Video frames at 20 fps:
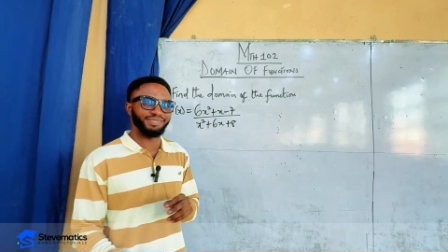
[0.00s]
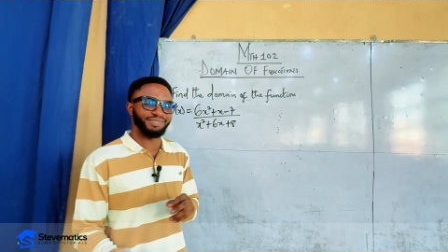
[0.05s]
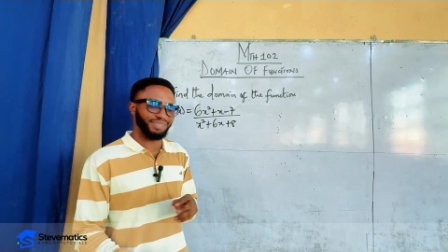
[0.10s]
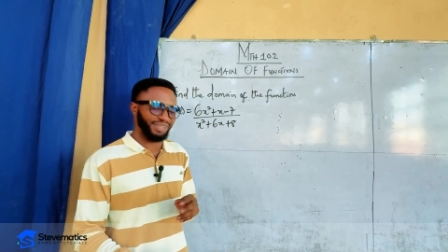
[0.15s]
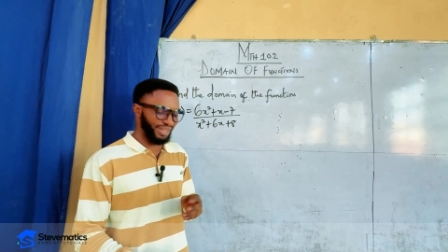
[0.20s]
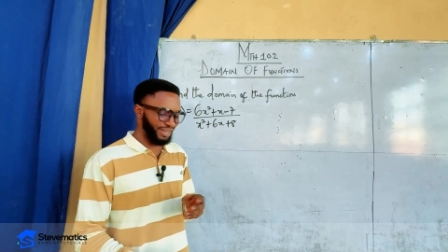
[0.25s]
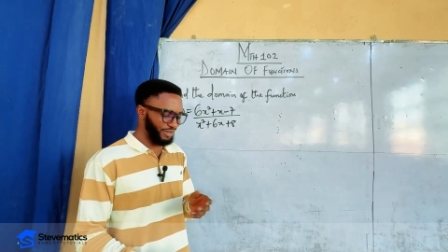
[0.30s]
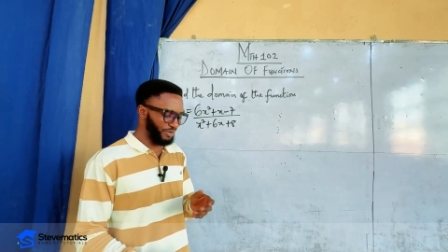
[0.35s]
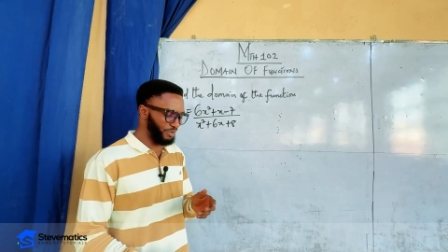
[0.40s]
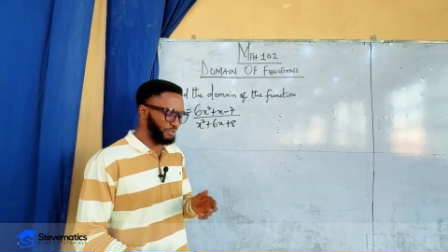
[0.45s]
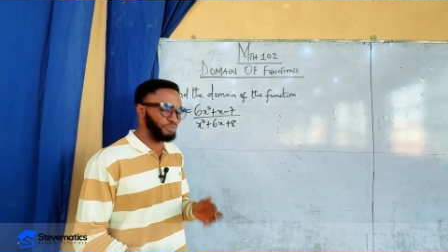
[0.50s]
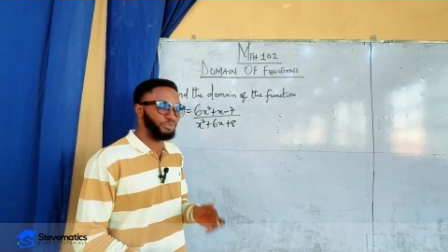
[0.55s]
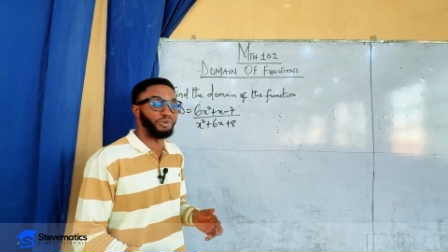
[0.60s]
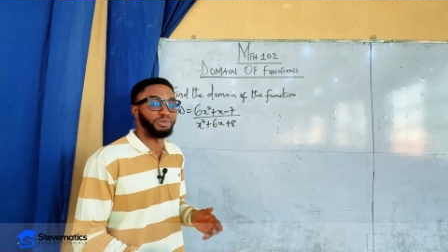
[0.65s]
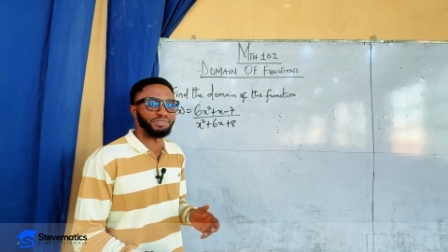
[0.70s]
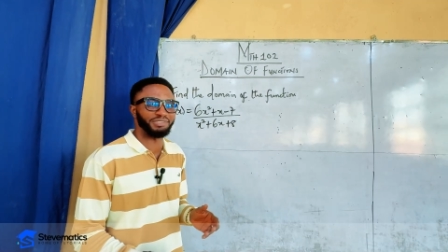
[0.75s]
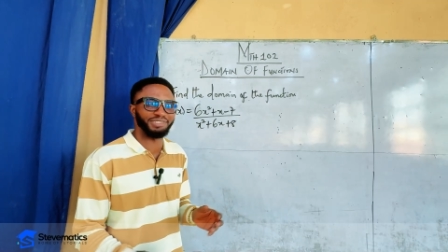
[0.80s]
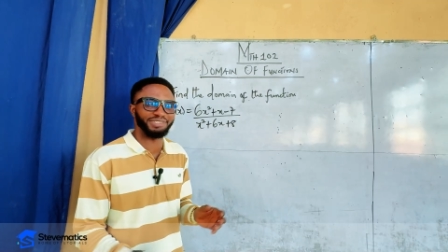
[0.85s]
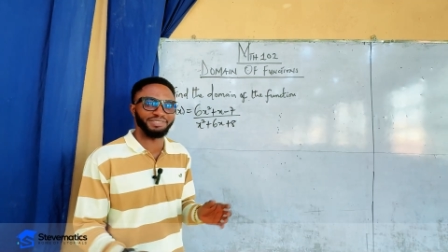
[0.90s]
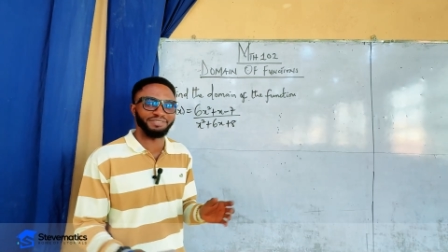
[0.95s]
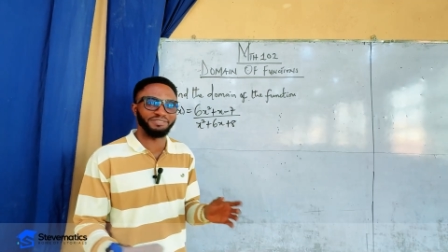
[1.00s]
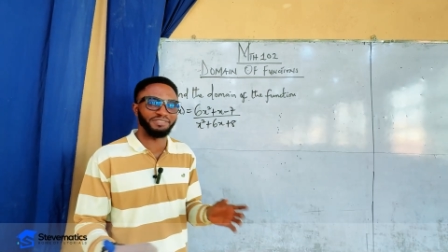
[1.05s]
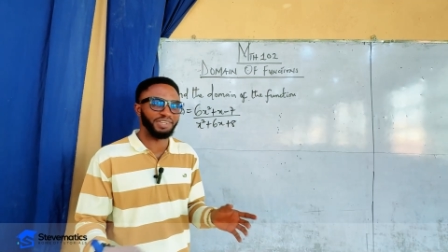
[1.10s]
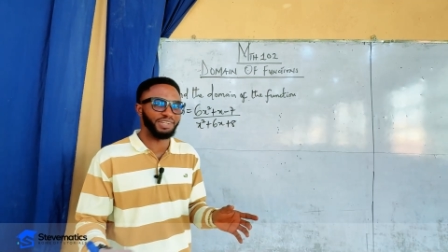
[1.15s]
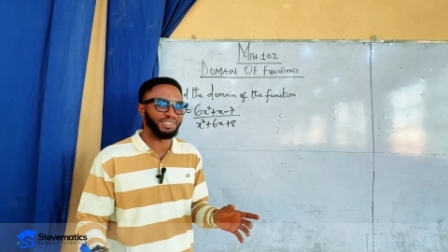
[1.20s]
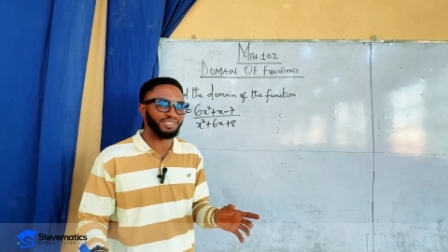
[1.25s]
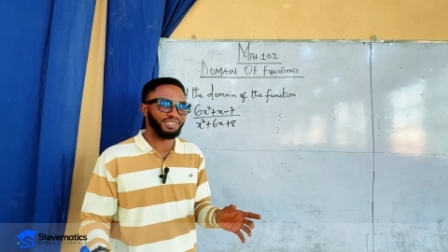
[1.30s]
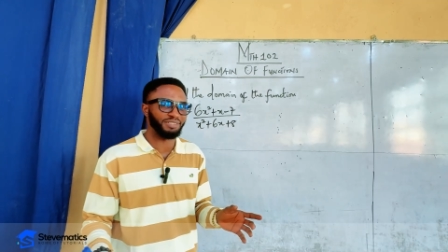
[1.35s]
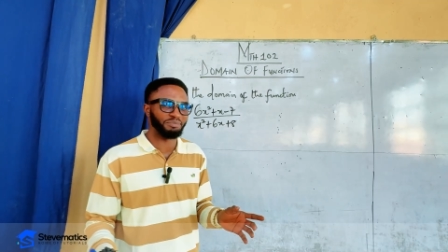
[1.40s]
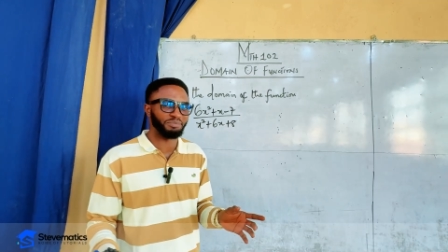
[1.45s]
I know, but
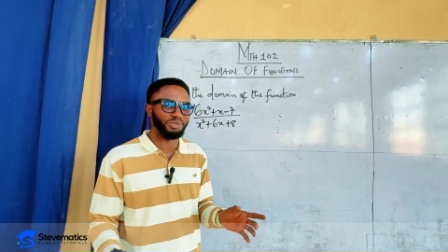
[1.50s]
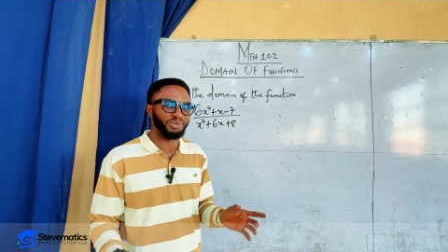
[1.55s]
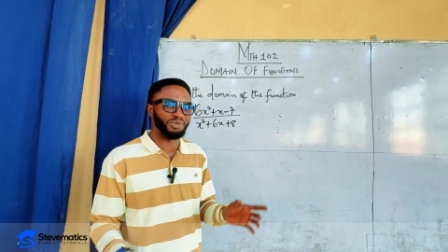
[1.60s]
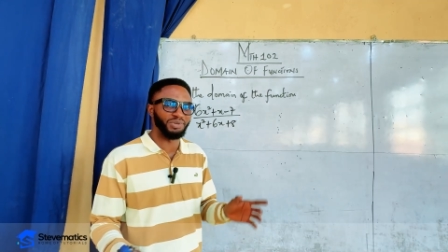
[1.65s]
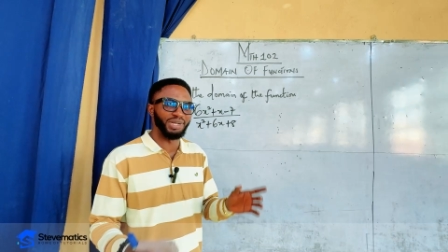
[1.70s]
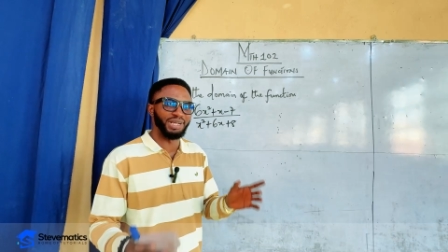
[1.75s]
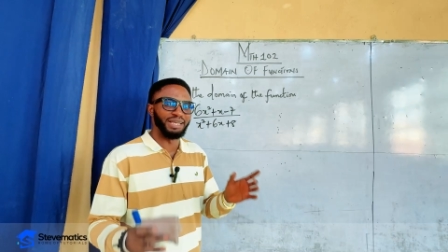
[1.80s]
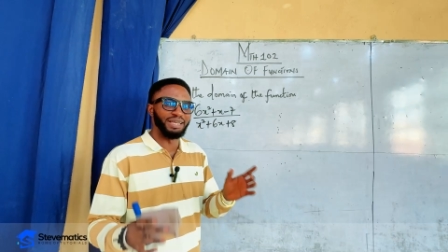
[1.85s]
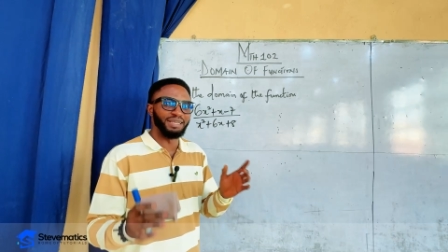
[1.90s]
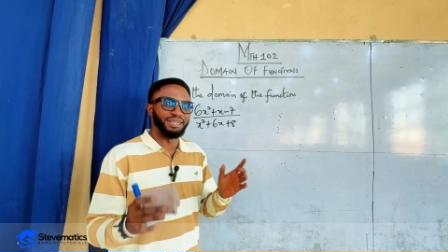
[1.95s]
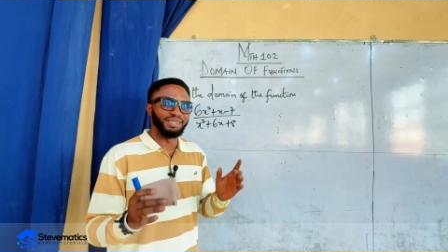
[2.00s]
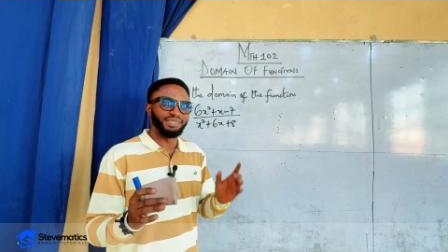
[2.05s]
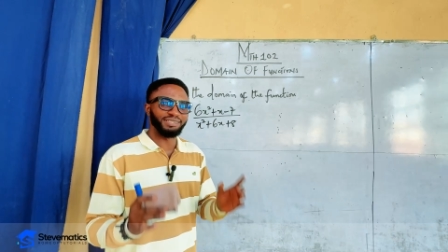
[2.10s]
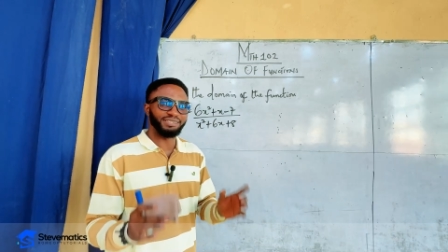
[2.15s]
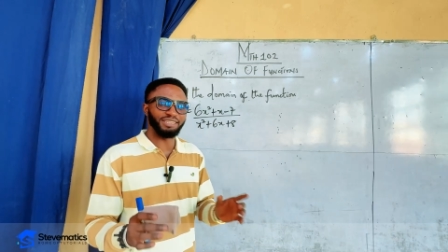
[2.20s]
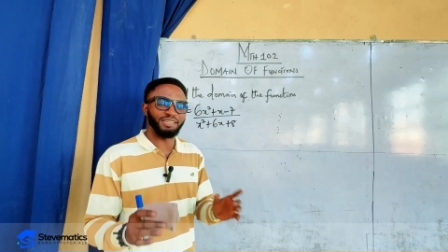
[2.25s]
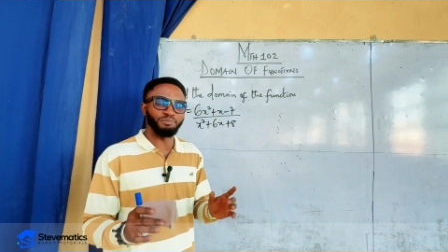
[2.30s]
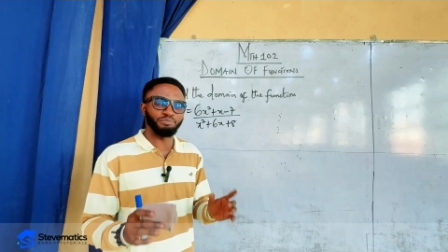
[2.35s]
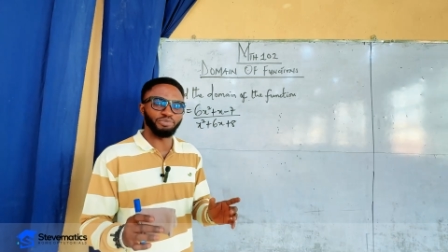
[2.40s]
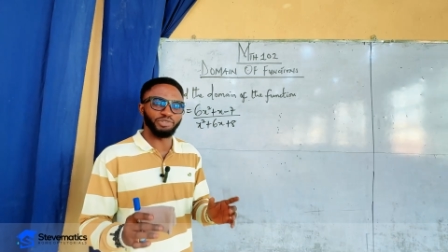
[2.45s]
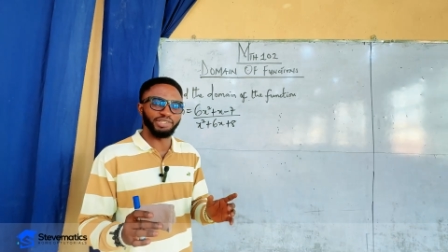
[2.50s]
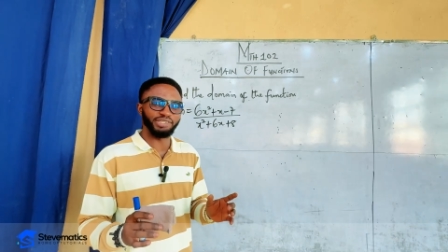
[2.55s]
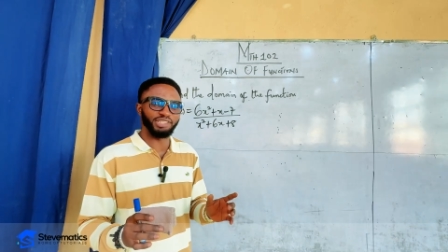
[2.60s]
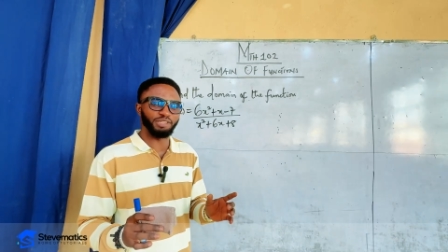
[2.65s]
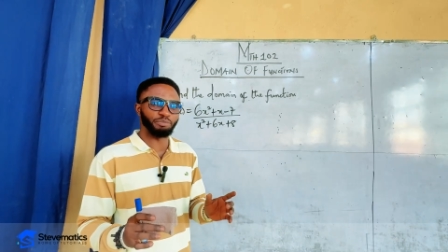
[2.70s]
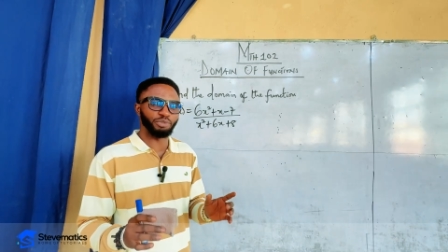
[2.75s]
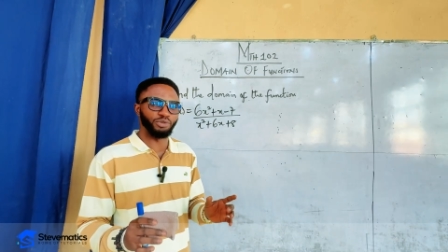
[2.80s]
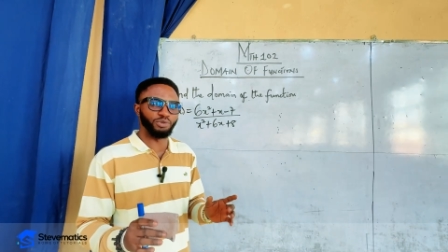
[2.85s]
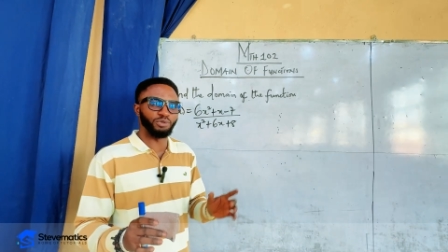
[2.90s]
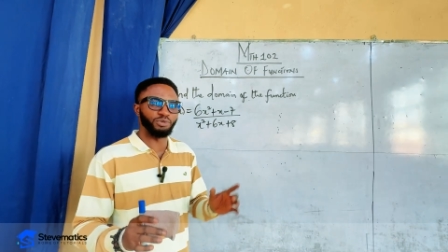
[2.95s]
very simple. Same
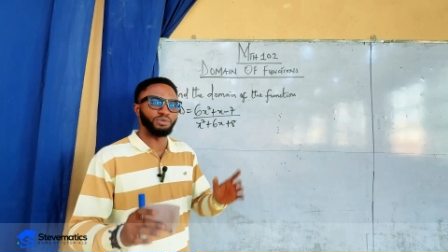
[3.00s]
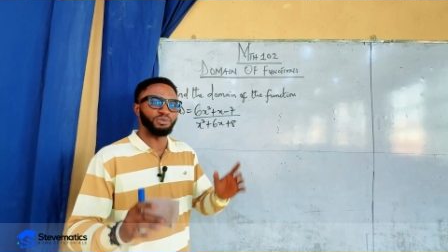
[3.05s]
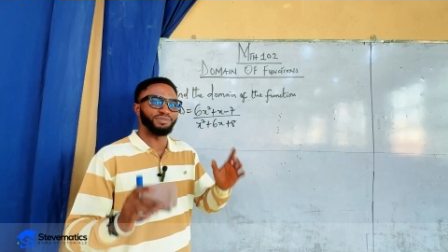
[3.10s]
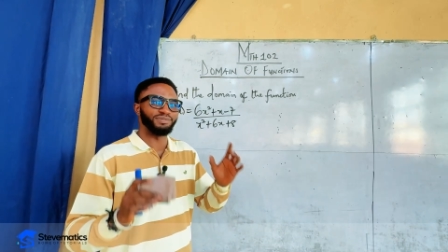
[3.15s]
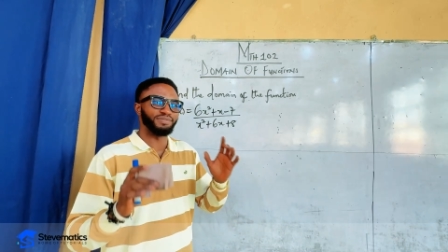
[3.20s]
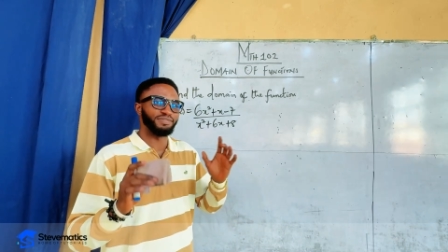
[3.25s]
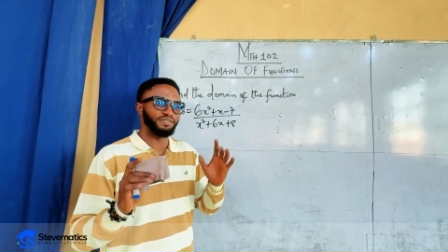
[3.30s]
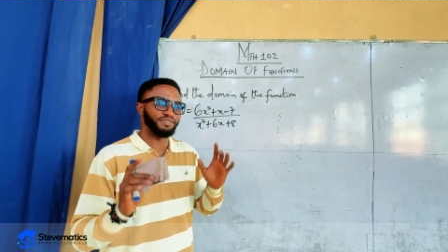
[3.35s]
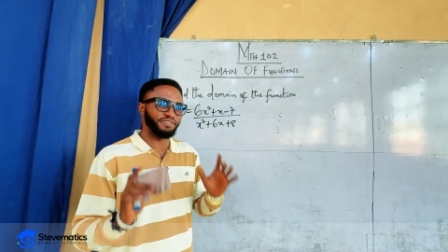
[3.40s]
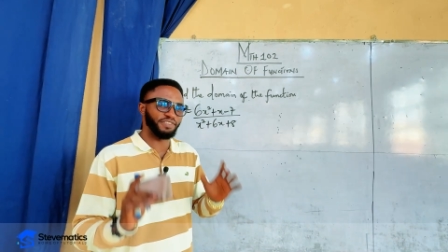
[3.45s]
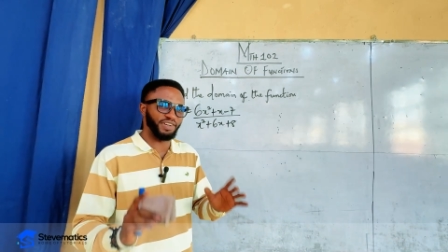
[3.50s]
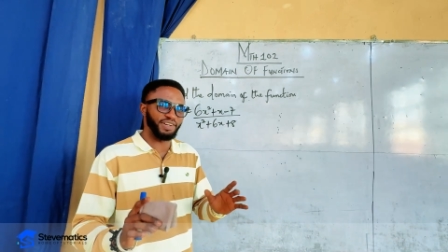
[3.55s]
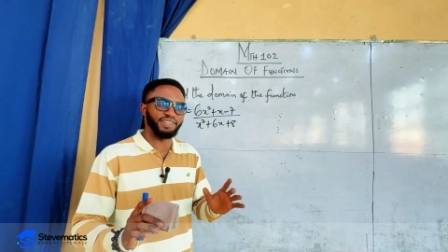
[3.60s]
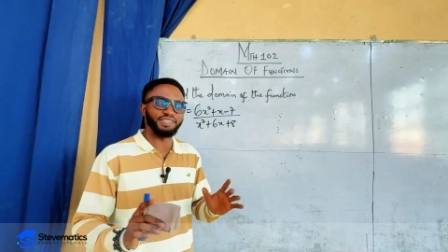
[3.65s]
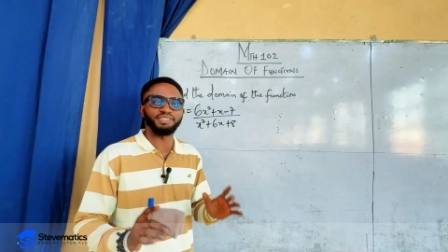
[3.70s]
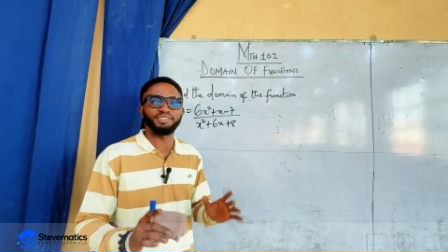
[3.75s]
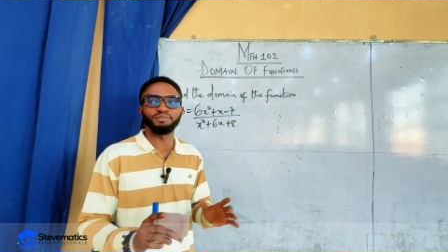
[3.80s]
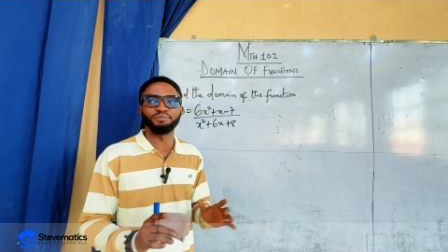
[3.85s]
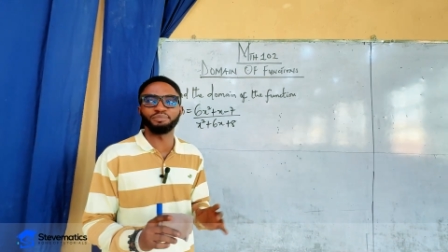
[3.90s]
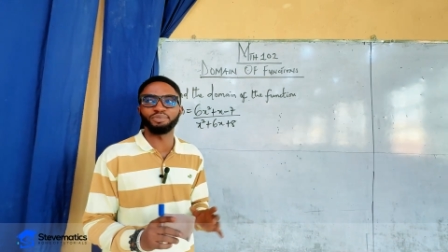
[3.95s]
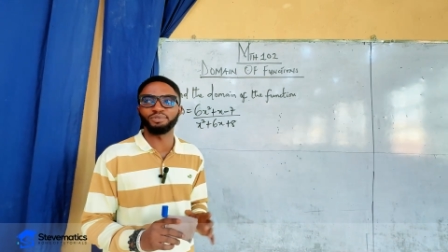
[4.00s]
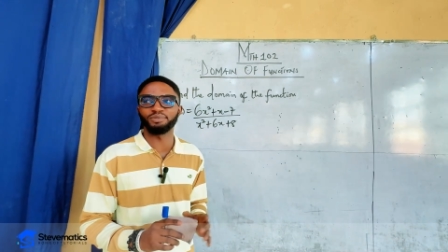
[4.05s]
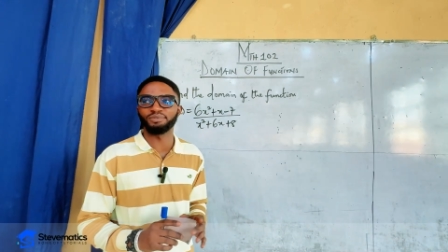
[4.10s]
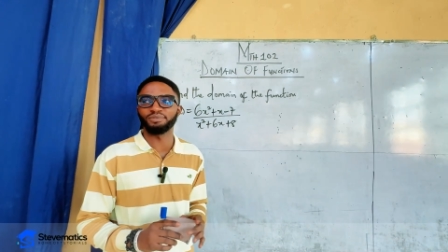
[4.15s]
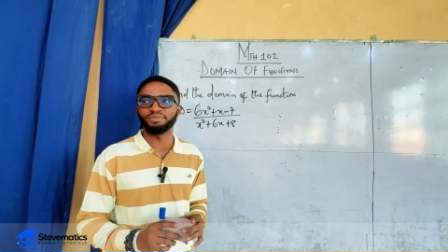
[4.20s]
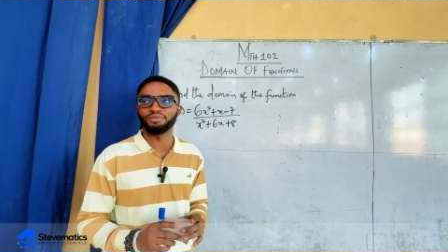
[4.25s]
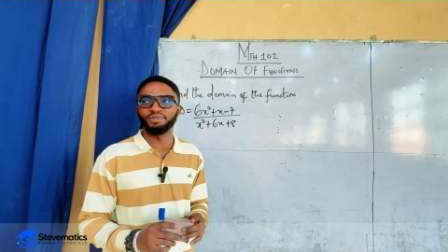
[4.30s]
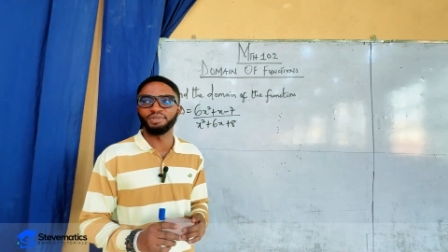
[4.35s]
principle, very simple.